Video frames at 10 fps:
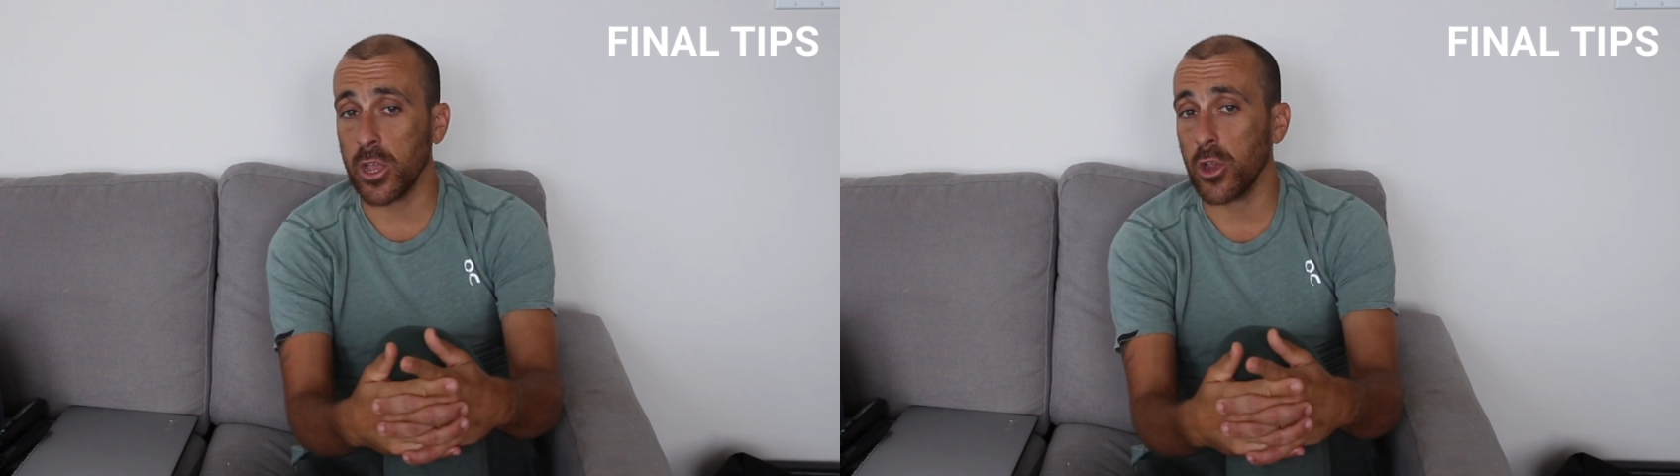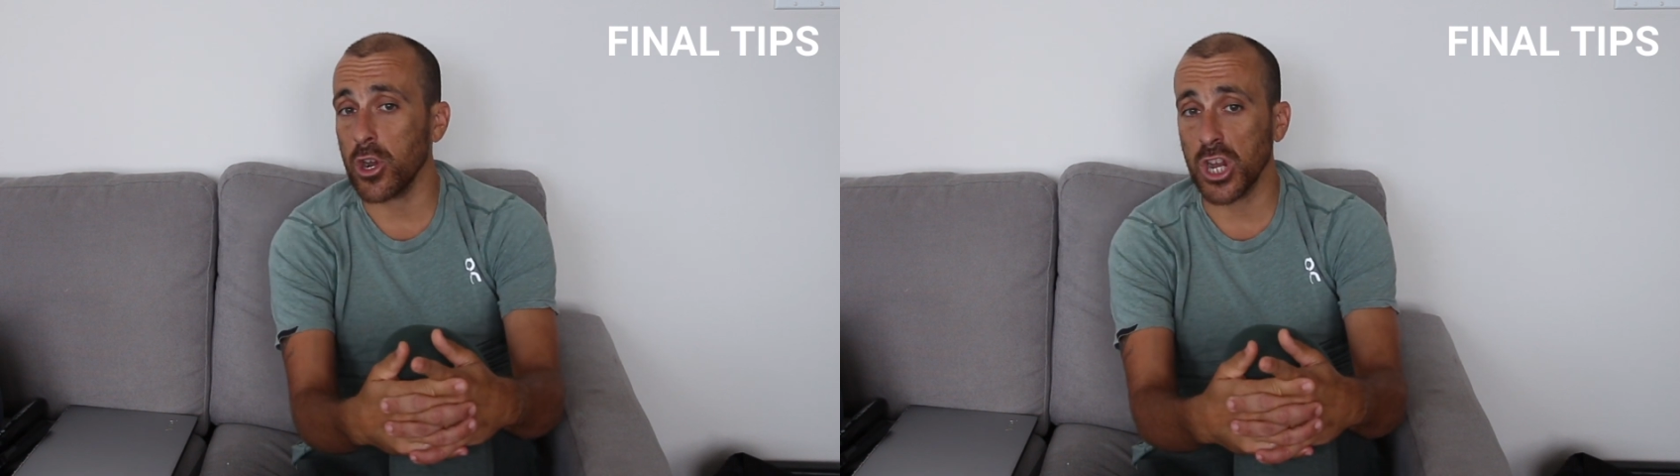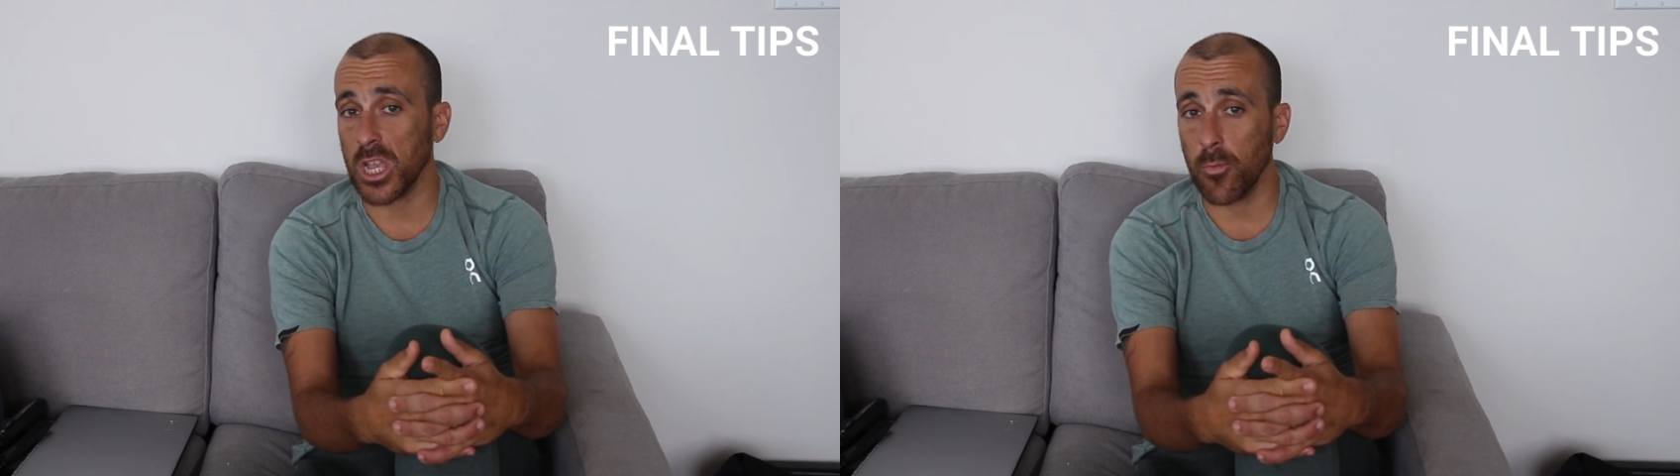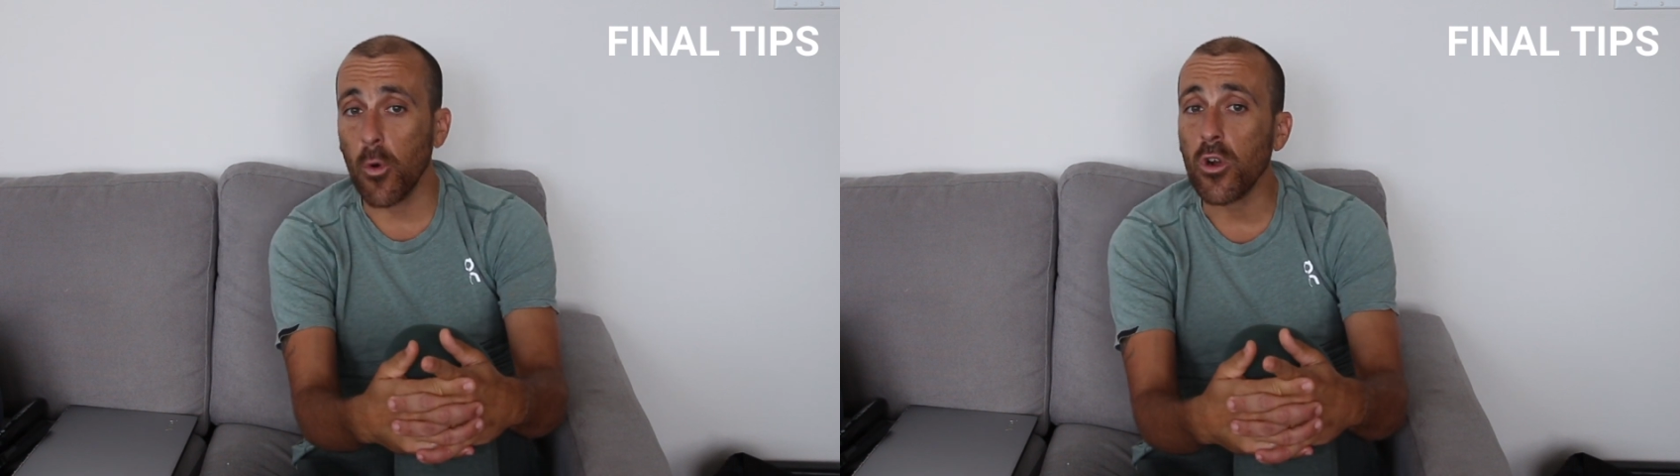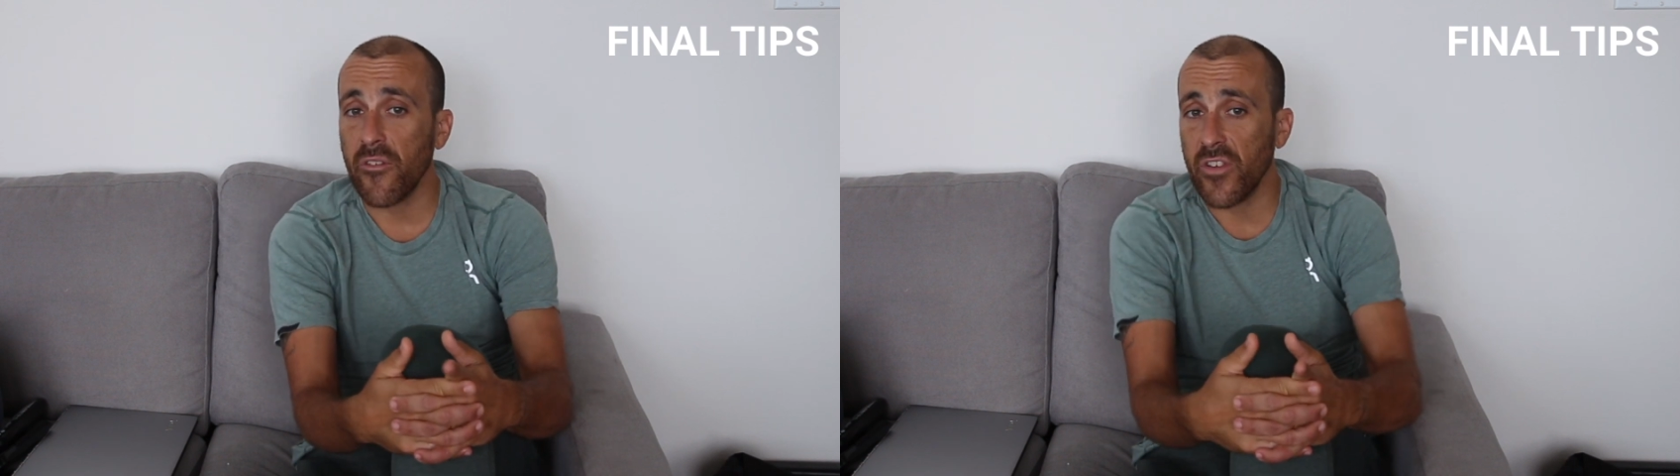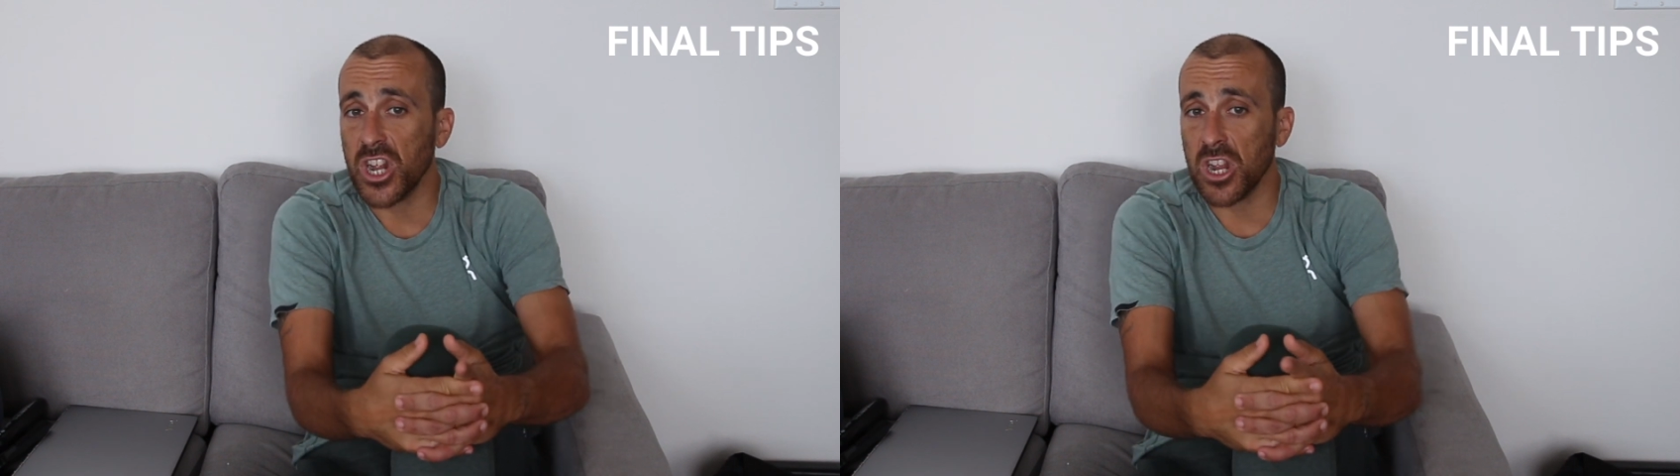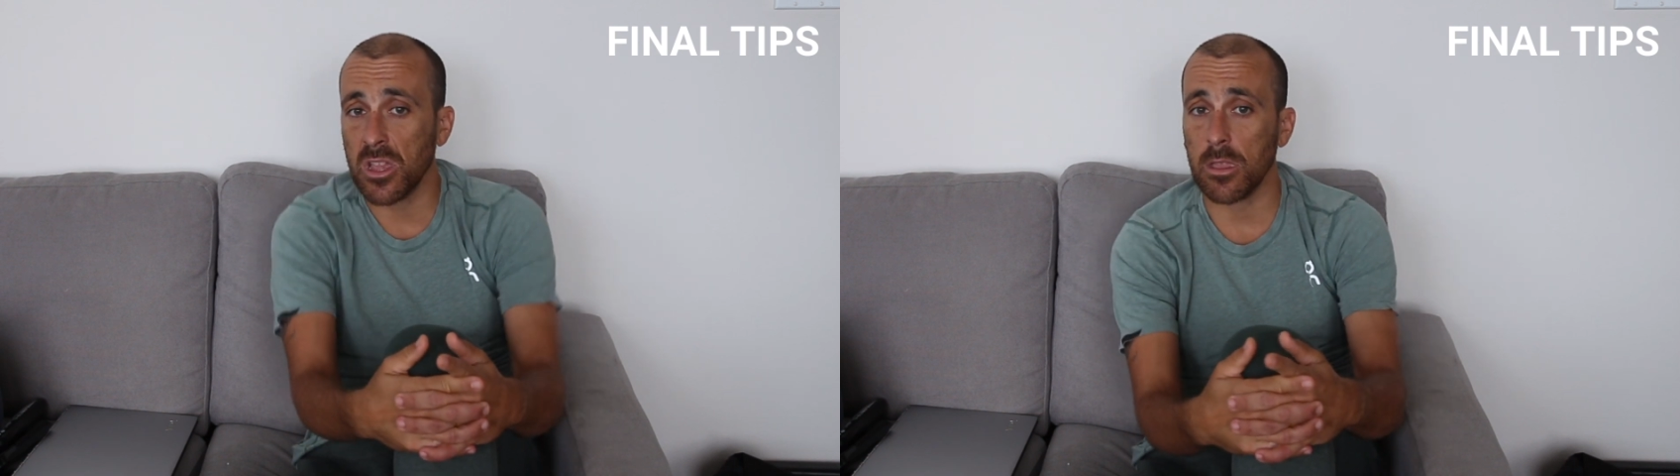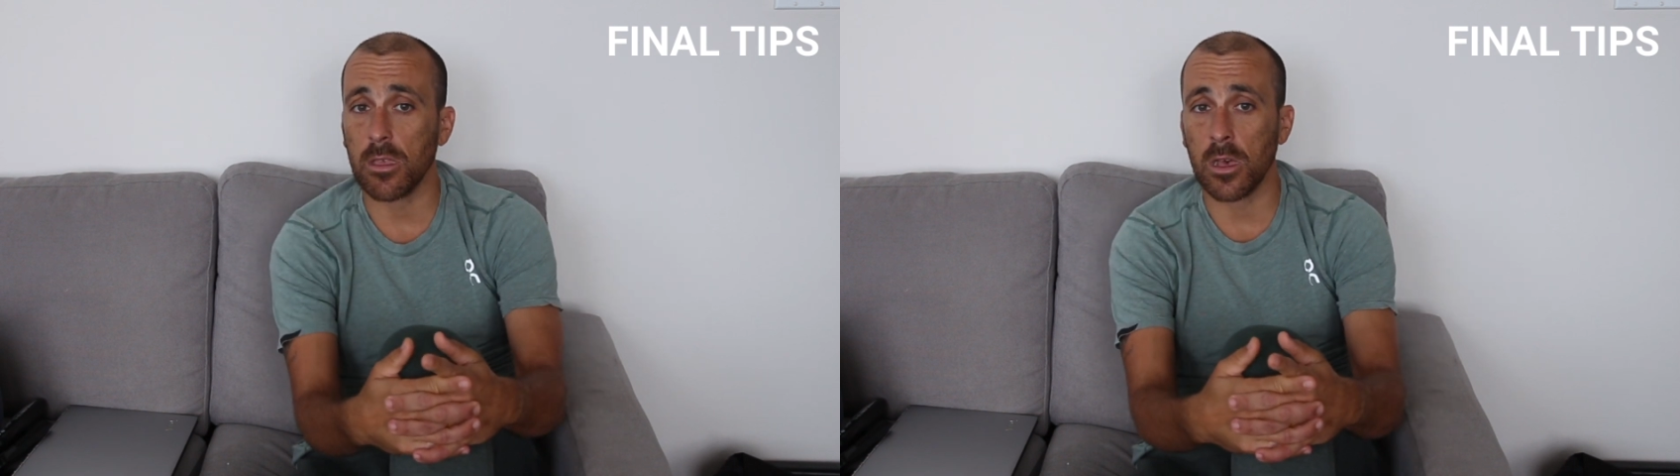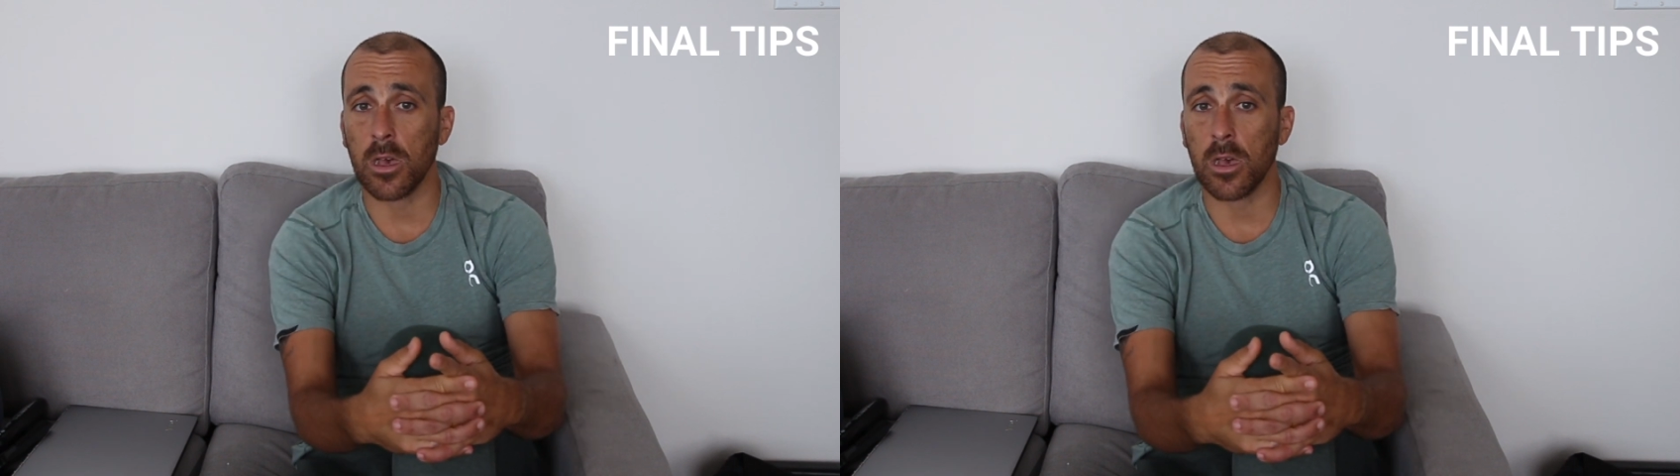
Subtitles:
You're just more efficient